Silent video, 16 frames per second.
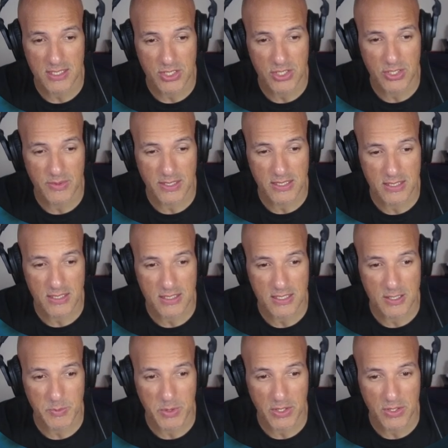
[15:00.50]
issue exists
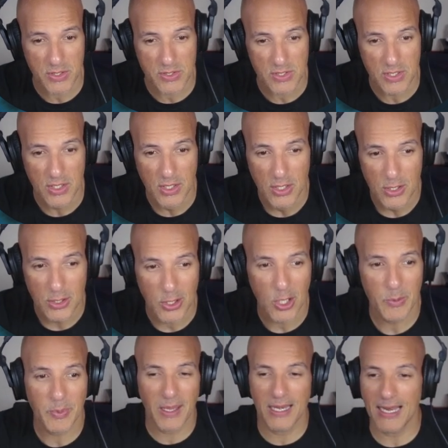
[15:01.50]
is because
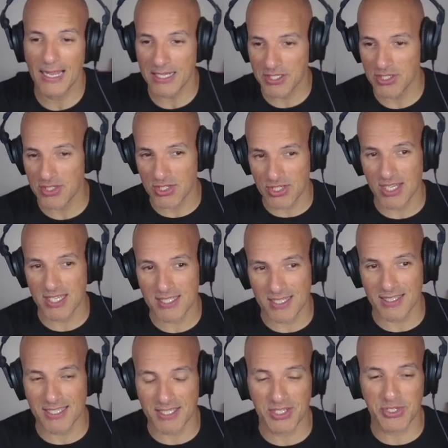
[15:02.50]
Copilot actually
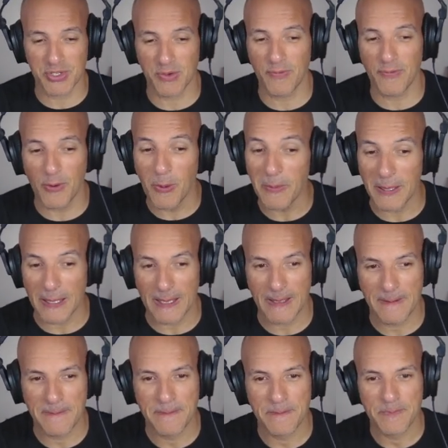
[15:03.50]
suggested this issue for me
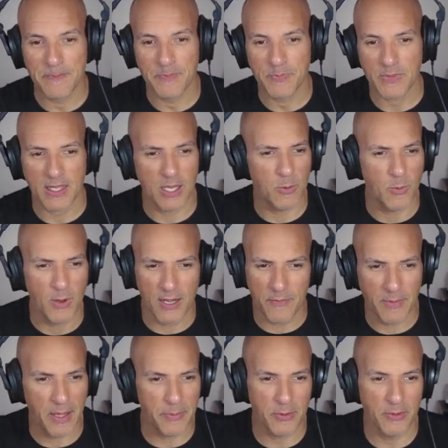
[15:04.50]
in one of
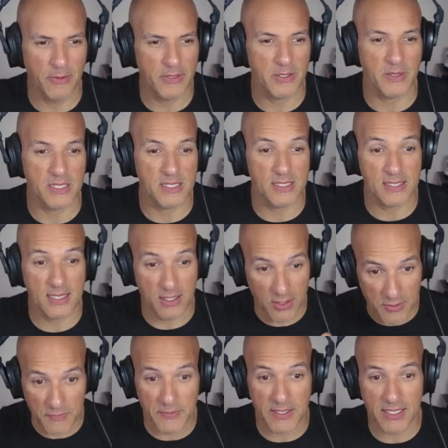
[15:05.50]
my pull requests. It said
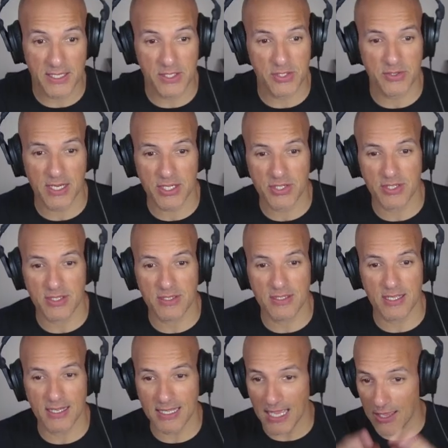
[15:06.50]
configure instructions,
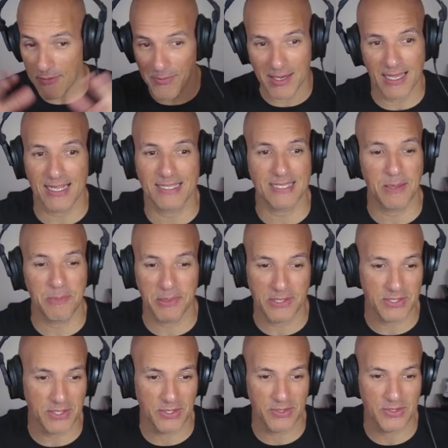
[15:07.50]
and it gave me like a
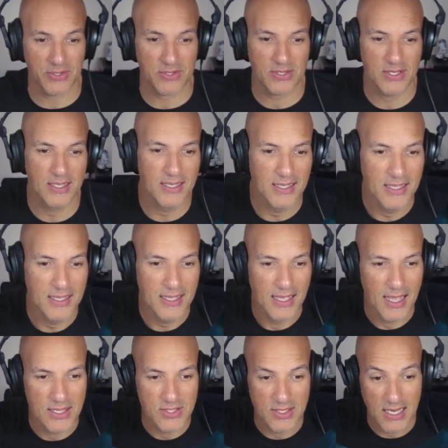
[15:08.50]
template to use.
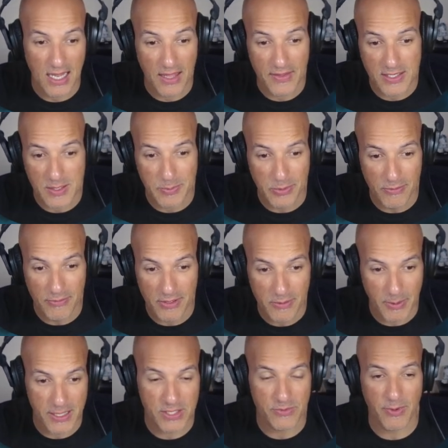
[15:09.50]
And so now there's a pull
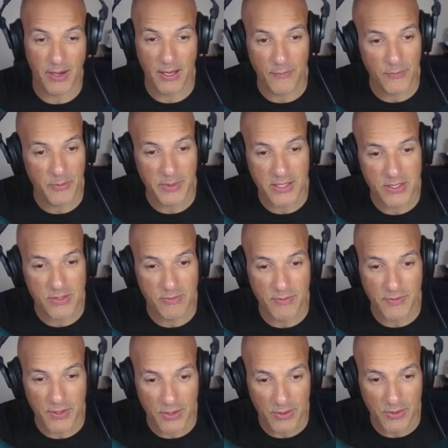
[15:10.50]
request ready for me to
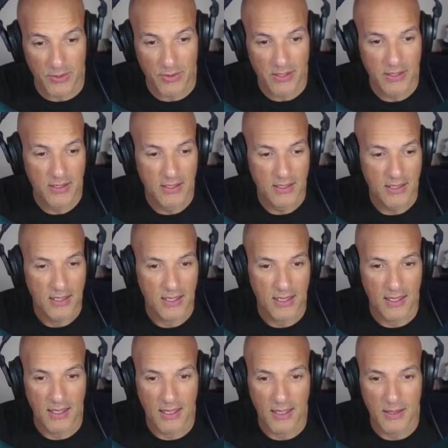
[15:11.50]
review.
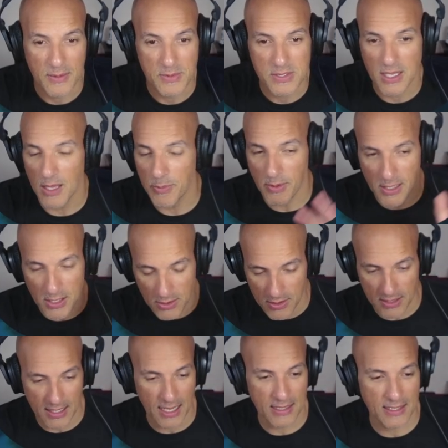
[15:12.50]
So I'll probably look
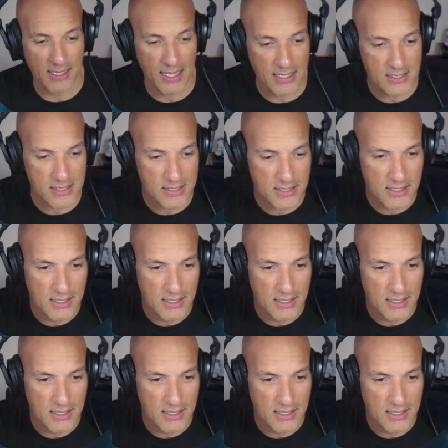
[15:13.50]
at that next.